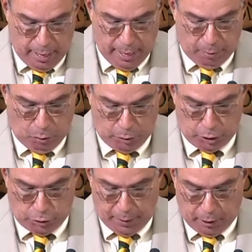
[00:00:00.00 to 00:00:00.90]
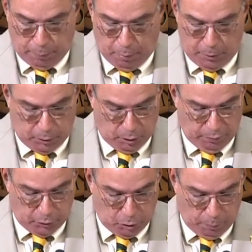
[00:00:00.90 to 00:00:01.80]
I wrote the Jamaica Public
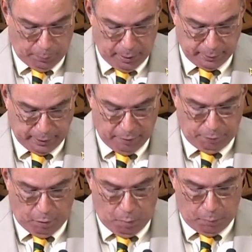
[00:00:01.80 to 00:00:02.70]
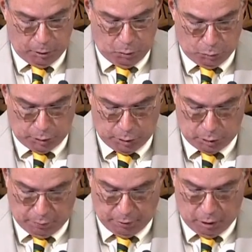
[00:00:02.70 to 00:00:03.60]
Service Company and gave formal
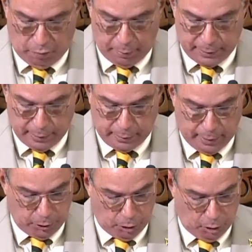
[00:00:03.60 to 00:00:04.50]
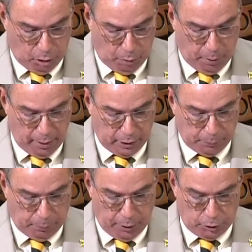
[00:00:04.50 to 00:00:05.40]
notice of the government's intention upon
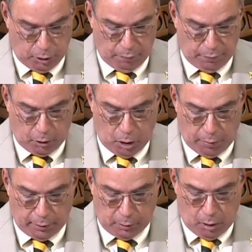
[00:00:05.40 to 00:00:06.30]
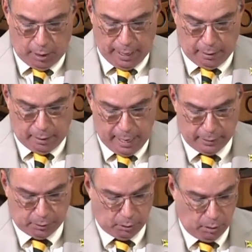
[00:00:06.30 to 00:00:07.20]
expiration of the current all-island
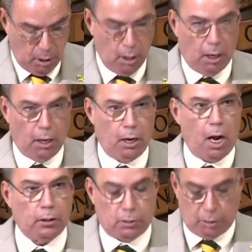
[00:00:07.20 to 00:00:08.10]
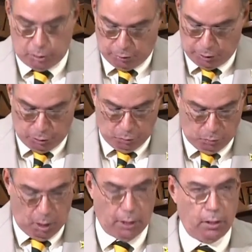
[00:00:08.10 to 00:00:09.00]
license not to renew
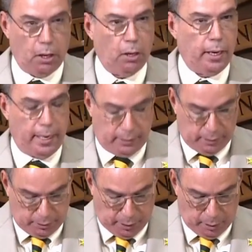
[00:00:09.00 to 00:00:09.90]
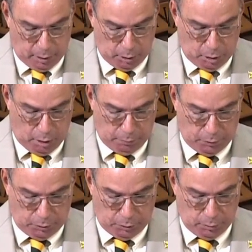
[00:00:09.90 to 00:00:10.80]
under existing
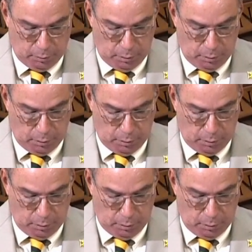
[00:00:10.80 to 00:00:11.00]
terms.